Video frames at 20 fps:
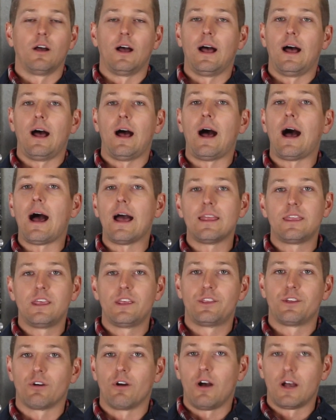Uh, I
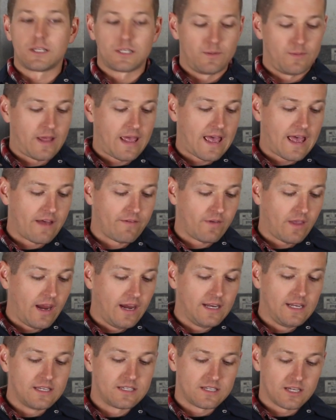think they're awesome to have.
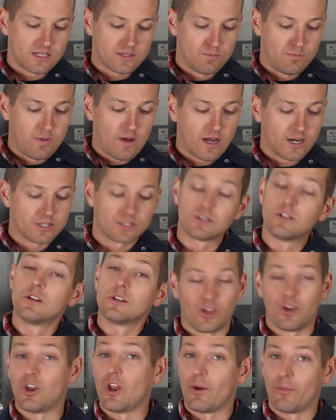eighty-six bucks,
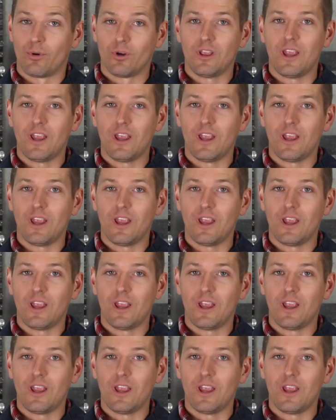number